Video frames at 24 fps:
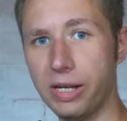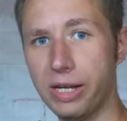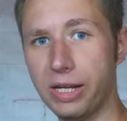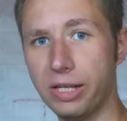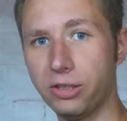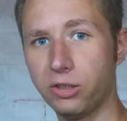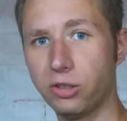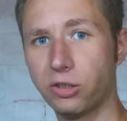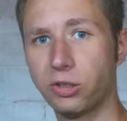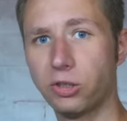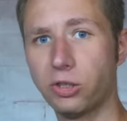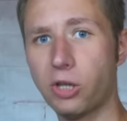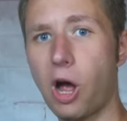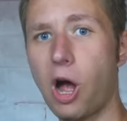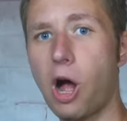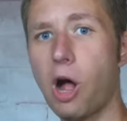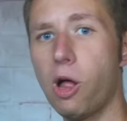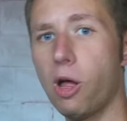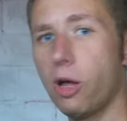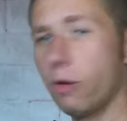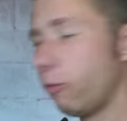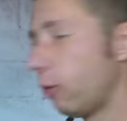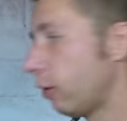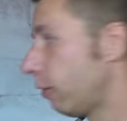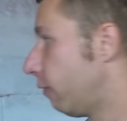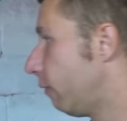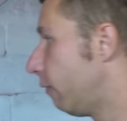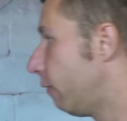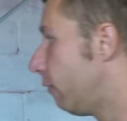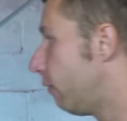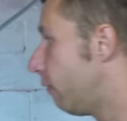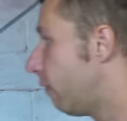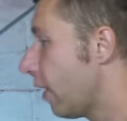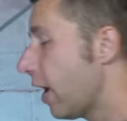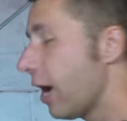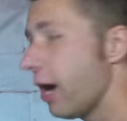It's solid with
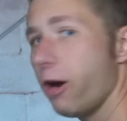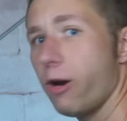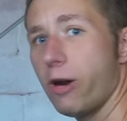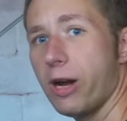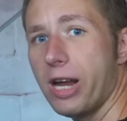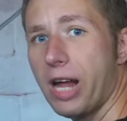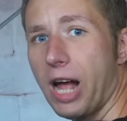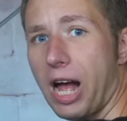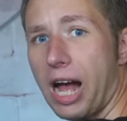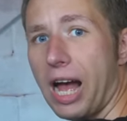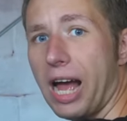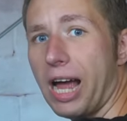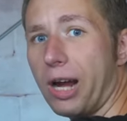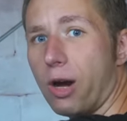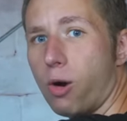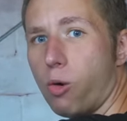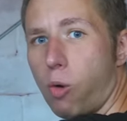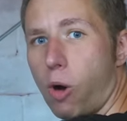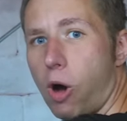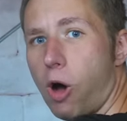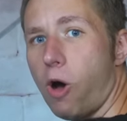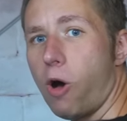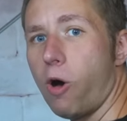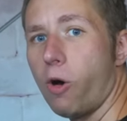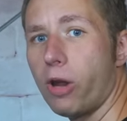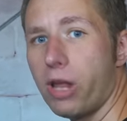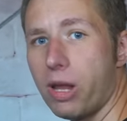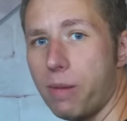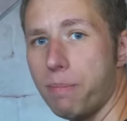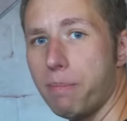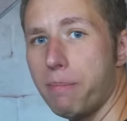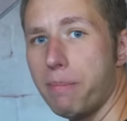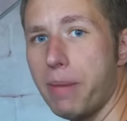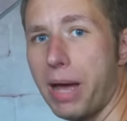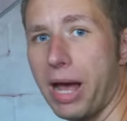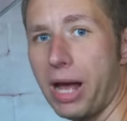very high quality
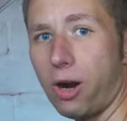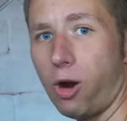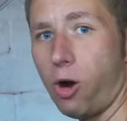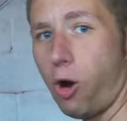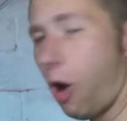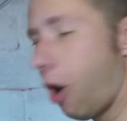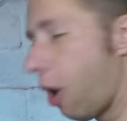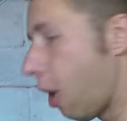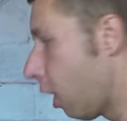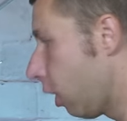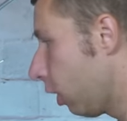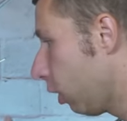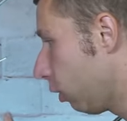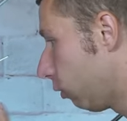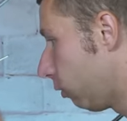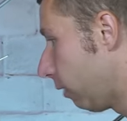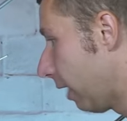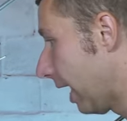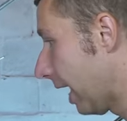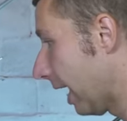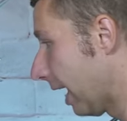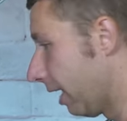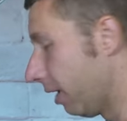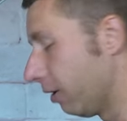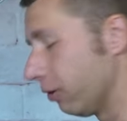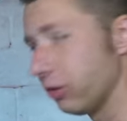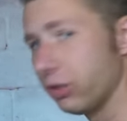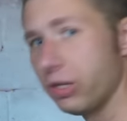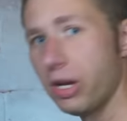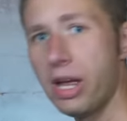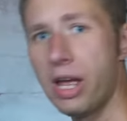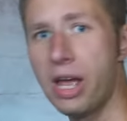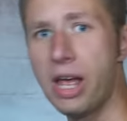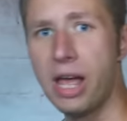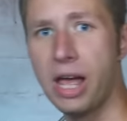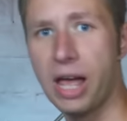metal all around,
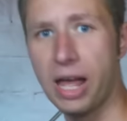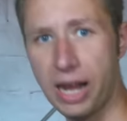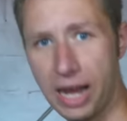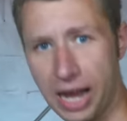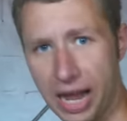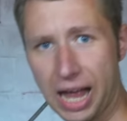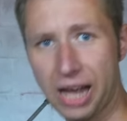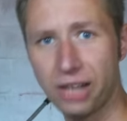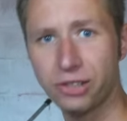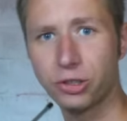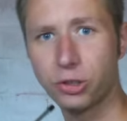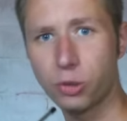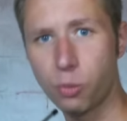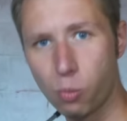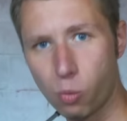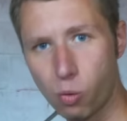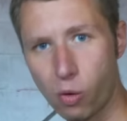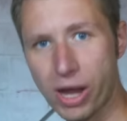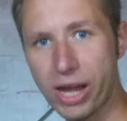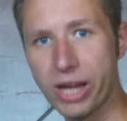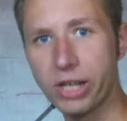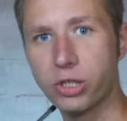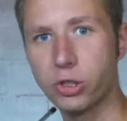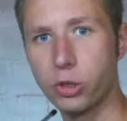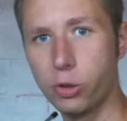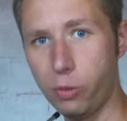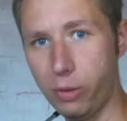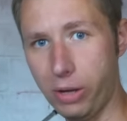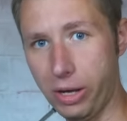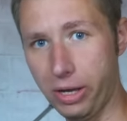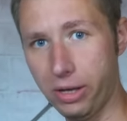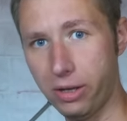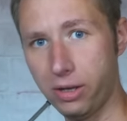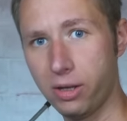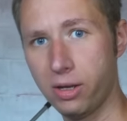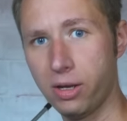and it has some weight to
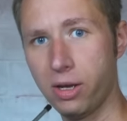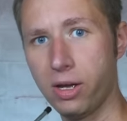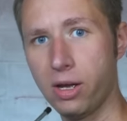it.